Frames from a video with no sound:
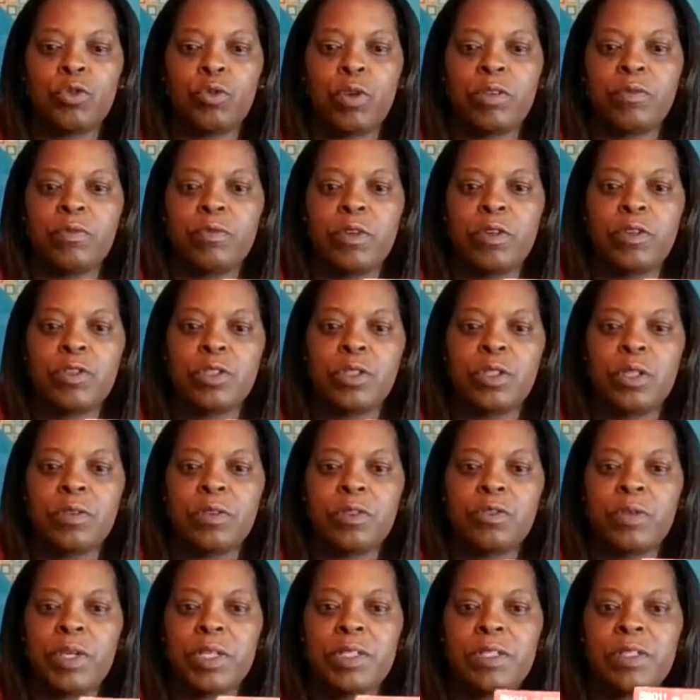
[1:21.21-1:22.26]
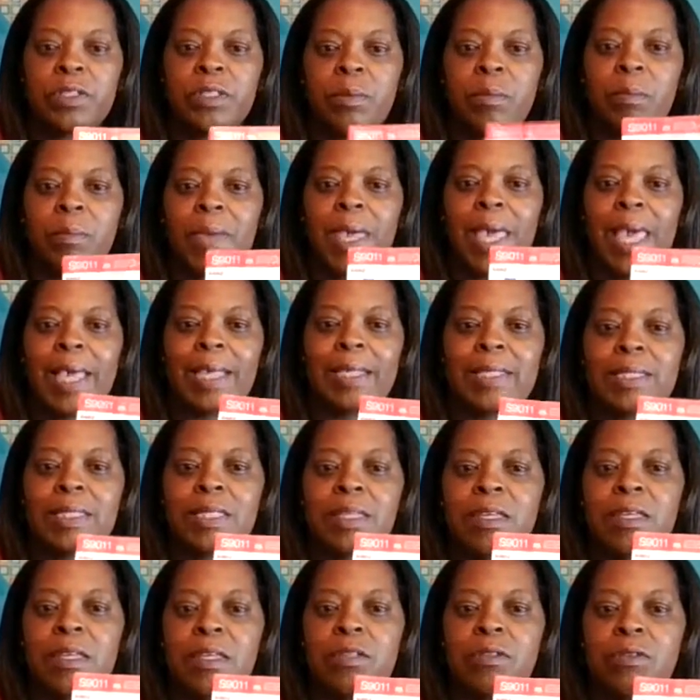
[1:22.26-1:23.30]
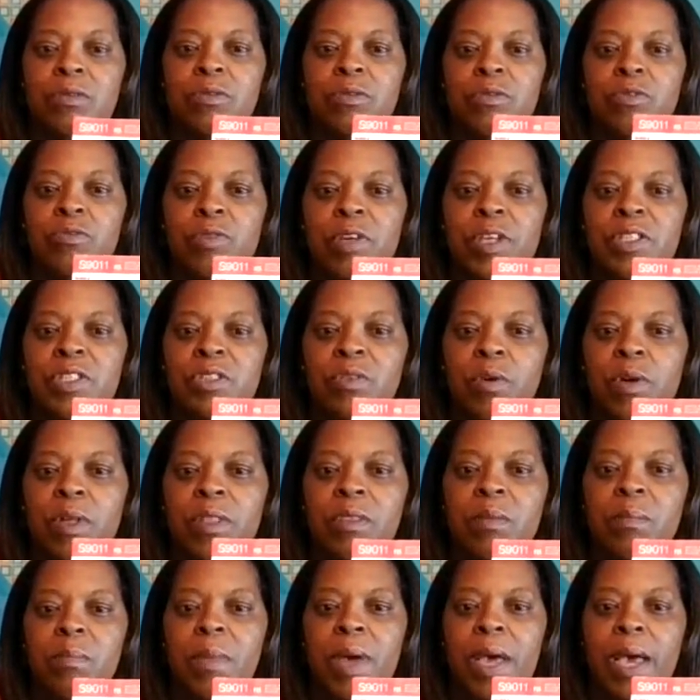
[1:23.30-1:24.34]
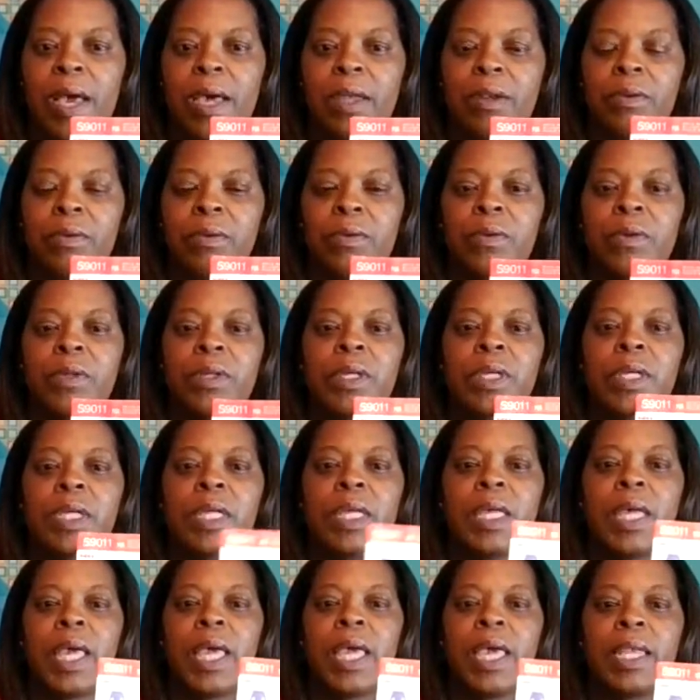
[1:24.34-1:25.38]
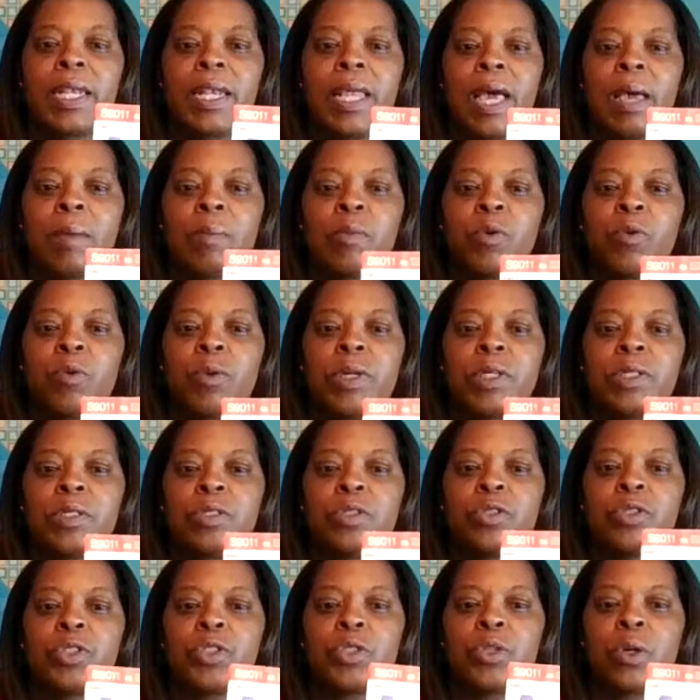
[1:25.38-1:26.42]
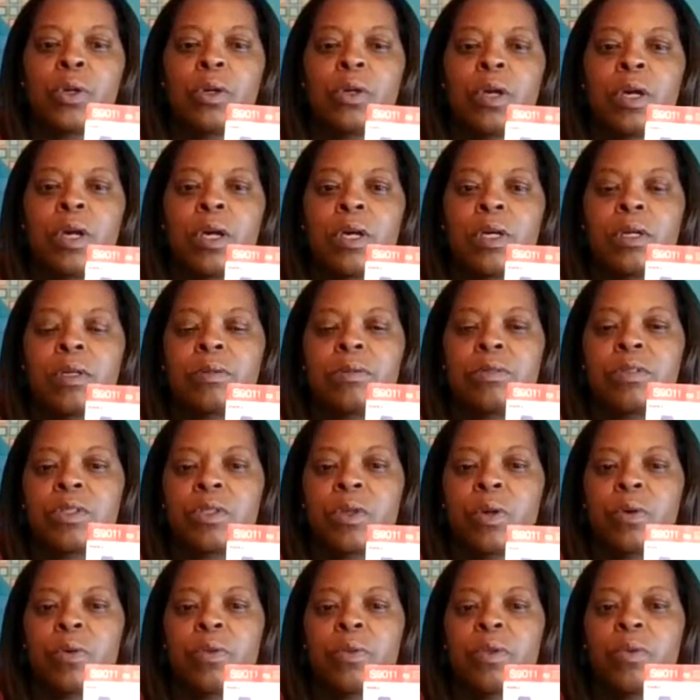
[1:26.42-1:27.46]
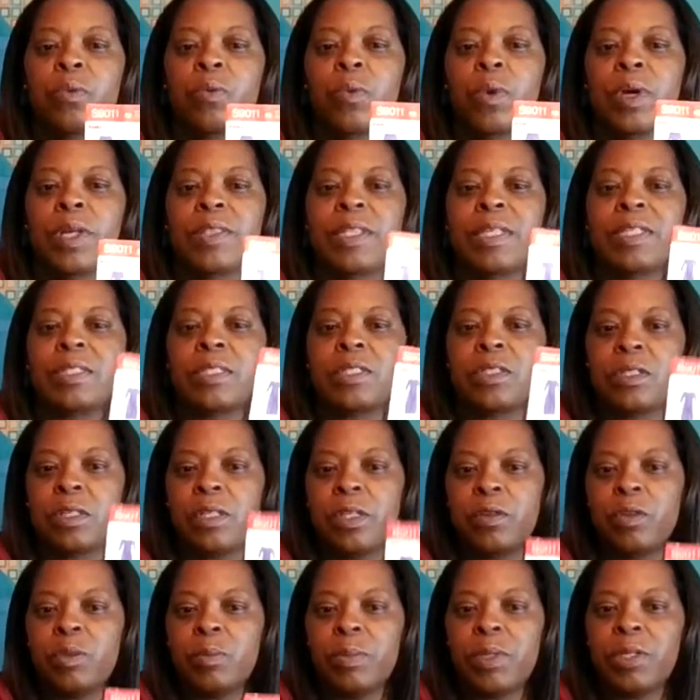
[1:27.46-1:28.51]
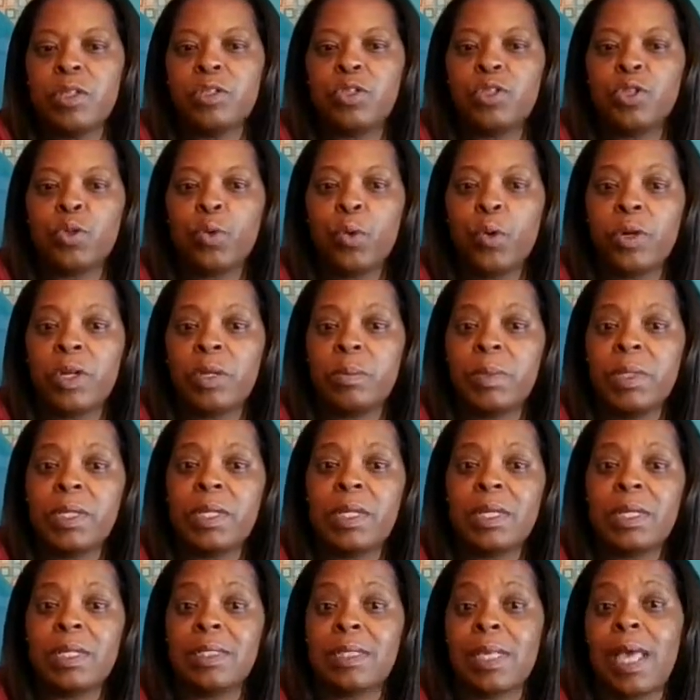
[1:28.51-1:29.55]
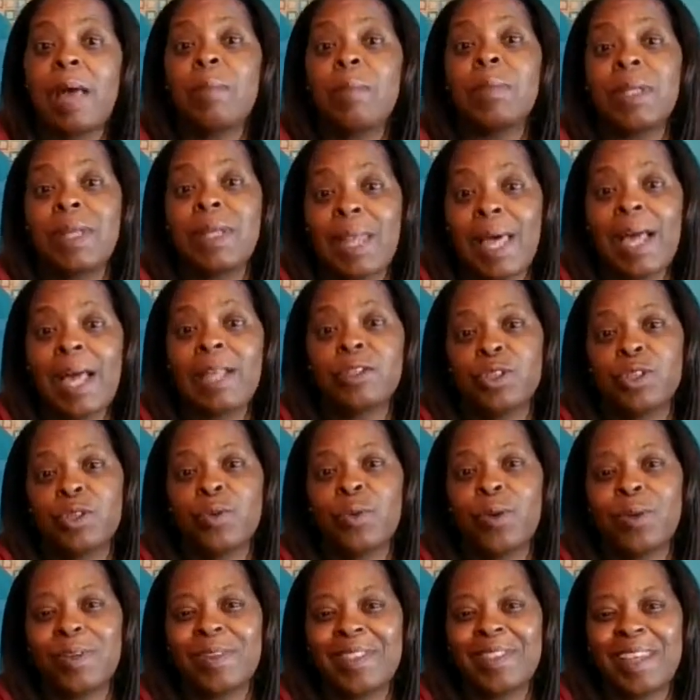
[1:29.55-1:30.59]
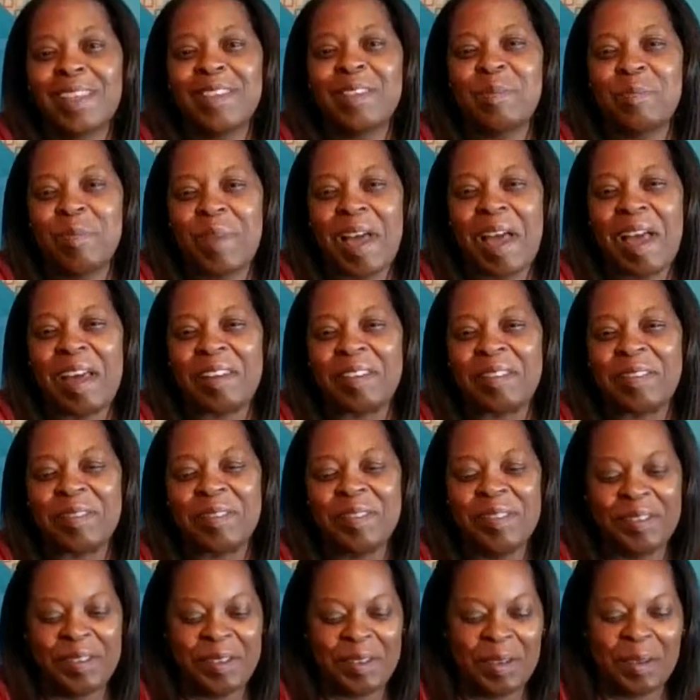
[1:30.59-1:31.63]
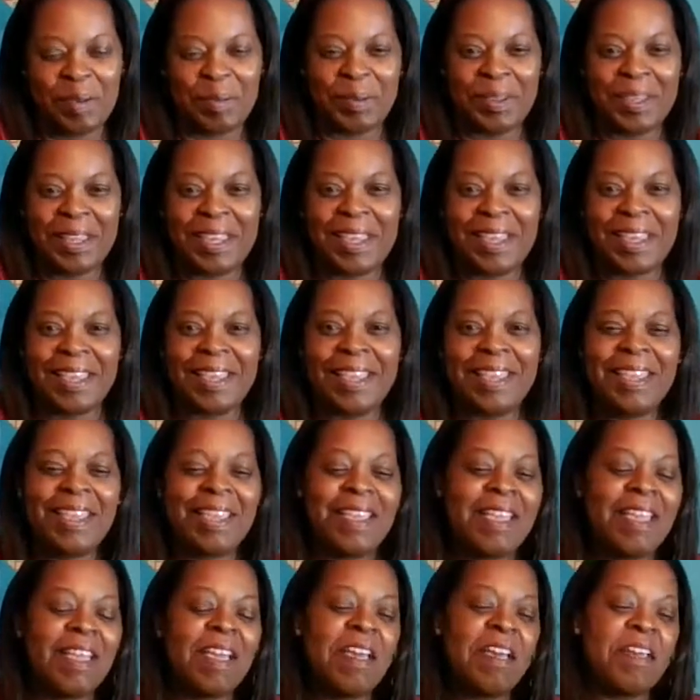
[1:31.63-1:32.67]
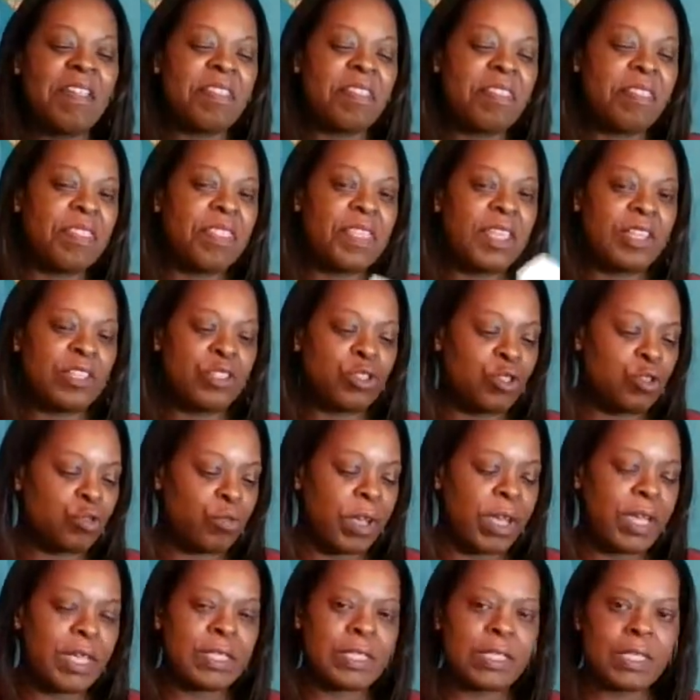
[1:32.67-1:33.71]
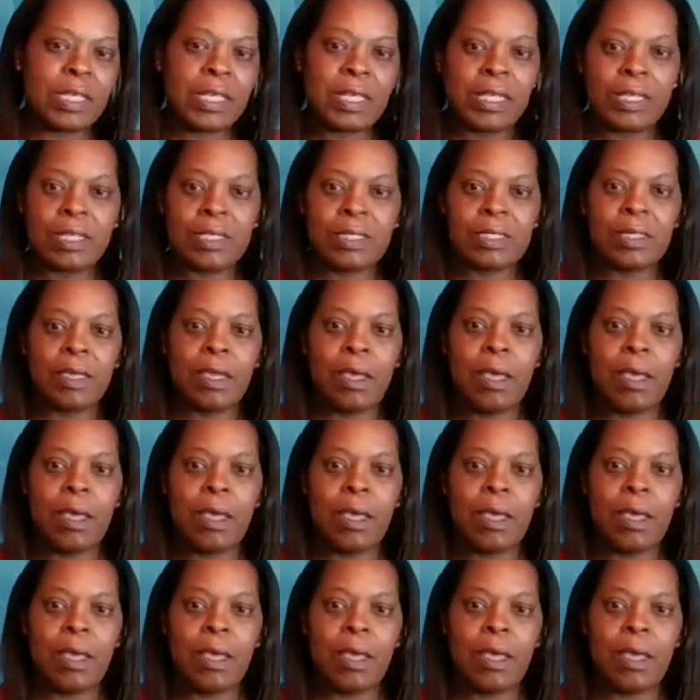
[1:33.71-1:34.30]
version of the dress. It's a maxi dress on the model, and I'm going to sew the one that's a little bit shorter because I'm a lot shorter than the model. Okay, this dress is